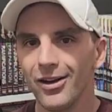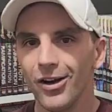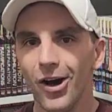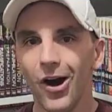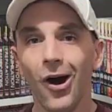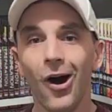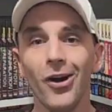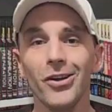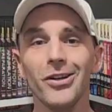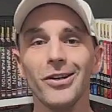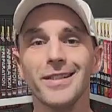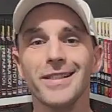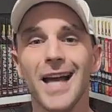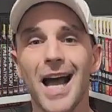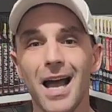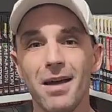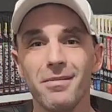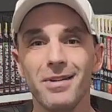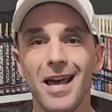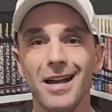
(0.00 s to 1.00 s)
All your
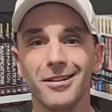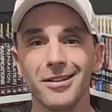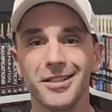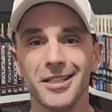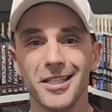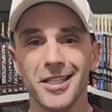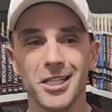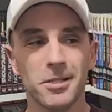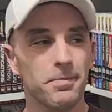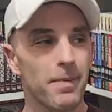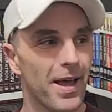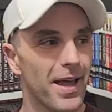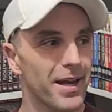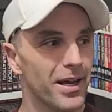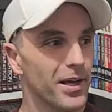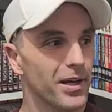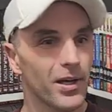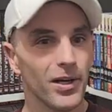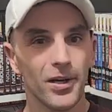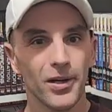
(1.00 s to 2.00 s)
time and energy is spent
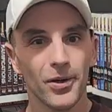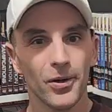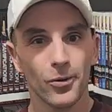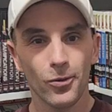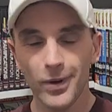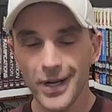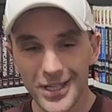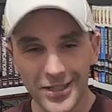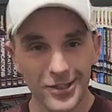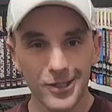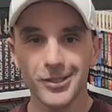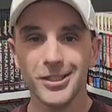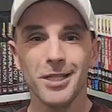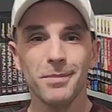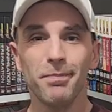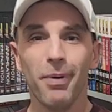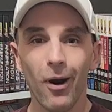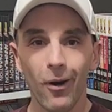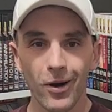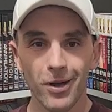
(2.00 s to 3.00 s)

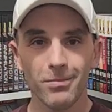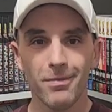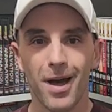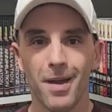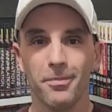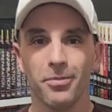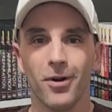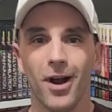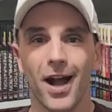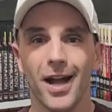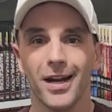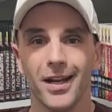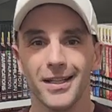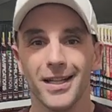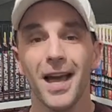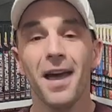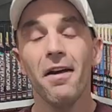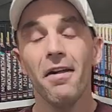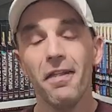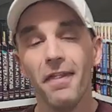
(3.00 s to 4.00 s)
researching Pokemon product.
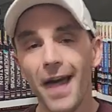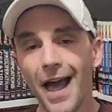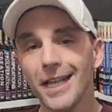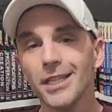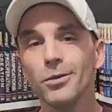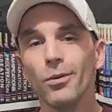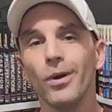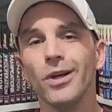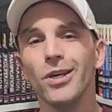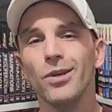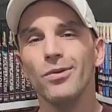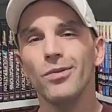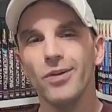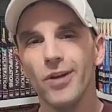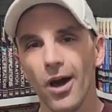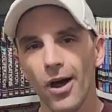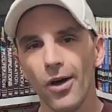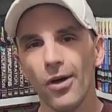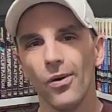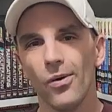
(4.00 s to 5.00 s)
That's what you
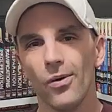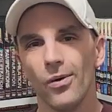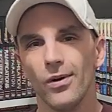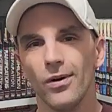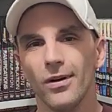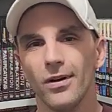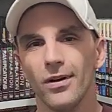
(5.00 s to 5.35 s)
know.